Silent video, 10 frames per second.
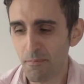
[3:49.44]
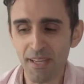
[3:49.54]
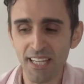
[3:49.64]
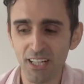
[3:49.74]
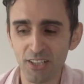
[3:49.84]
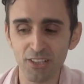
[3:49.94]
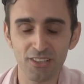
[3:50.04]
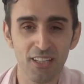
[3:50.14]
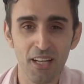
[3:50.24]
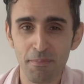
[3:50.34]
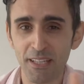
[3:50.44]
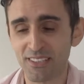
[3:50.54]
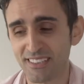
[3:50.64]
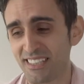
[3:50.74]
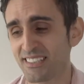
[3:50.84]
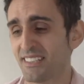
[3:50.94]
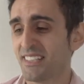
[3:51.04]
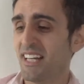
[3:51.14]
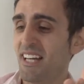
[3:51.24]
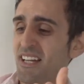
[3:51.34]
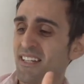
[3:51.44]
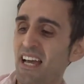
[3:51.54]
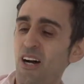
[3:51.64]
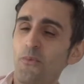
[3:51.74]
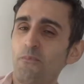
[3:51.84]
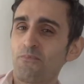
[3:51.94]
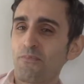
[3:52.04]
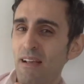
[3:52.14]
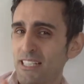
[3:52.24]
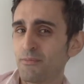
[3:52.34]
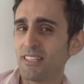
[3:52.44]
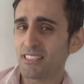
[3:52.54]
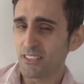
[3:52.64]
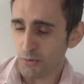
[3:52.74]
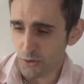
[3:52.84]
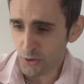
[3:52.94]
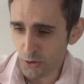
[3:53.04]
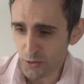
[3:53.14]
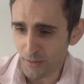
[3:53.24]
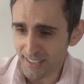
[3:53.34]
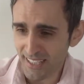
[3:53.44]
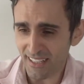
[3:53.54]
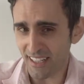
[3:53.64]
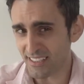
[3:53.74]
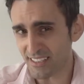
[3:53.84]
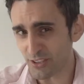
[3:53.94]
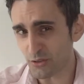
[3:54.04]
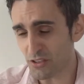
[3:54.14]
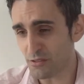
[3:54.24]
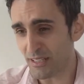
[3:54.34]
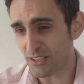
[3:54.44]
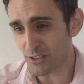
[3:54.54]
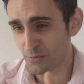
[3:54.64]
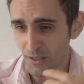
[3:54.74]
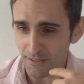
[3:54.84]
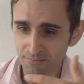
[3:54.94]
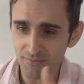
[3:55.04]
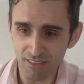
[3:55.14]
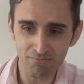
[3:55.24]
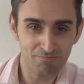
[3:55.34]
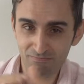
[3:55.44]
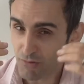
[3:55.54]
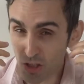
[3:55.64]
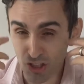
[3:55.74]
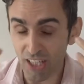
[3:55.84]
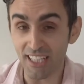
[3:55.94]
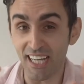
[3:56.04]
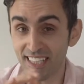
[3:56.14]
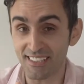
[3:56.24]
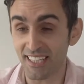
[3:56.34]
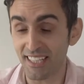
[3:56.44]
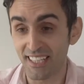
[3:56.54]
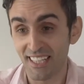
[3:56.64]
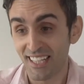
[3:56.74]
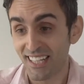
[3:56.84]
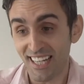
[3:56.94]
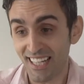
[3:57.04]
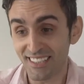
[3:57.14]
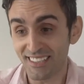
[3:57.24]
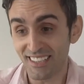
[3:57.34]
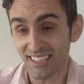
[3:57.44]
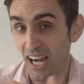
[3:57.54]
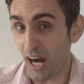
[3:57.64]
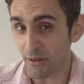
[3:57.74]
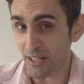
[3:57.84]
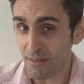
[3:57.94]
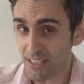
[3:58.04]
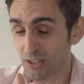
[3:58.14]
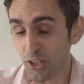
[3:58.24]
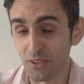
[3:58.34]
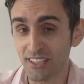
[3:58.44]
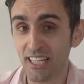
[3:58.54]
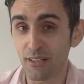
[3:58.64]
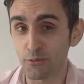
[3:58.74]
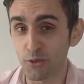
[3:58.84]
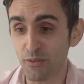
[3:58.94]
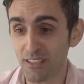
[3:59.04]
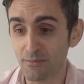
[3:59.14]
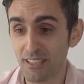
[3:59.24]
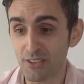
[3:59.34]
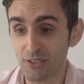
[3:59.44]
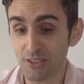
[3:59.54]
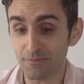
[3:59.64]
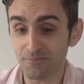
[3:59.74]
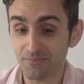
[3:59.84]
Be a good citizen. Now, maximum distance, we already talked about that. I suggest 200 meters, but just check your eyesight. And I recommend toning down from 2,000 meters.